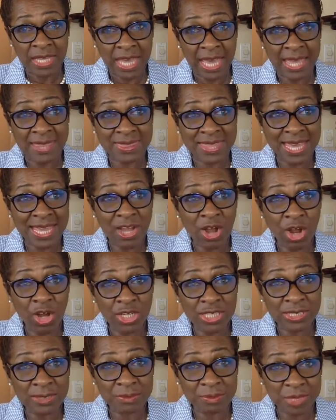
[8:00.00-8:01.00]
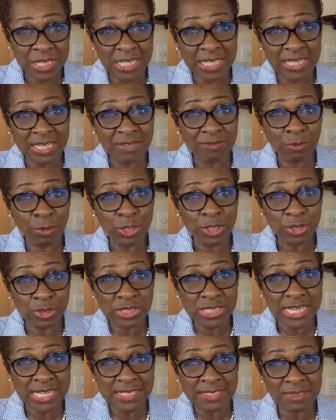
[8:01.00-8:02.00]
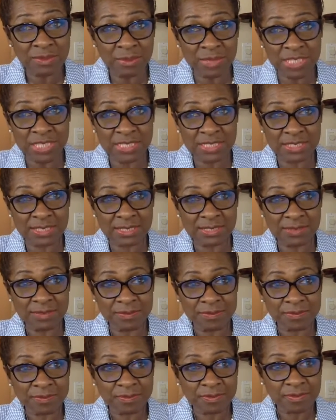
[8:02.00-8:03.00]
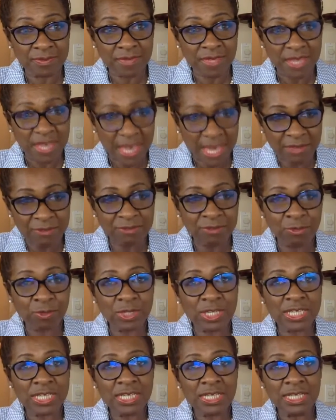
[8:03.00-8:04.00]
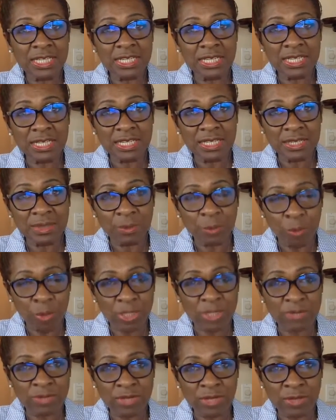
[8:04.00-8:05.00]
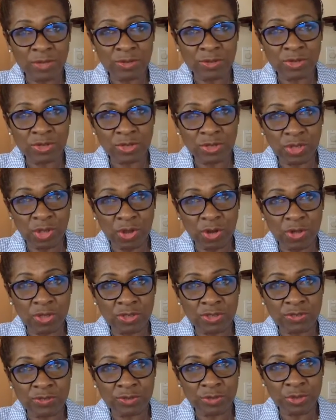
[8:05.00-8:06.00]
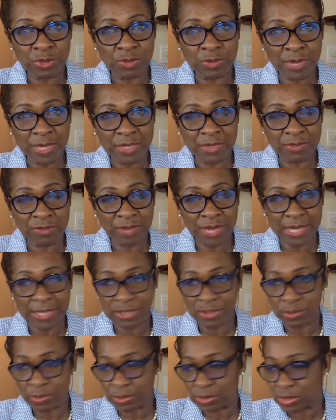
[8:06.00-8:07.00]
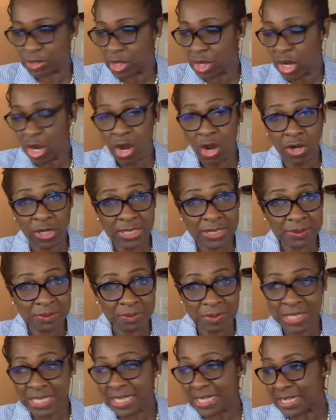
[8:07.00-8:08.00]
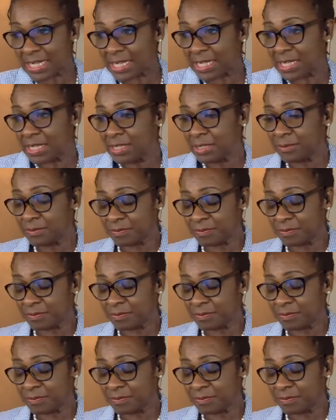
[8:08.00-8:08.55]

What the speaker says: and they are competing for your taste buds. Every one of those large food manufacturers are competing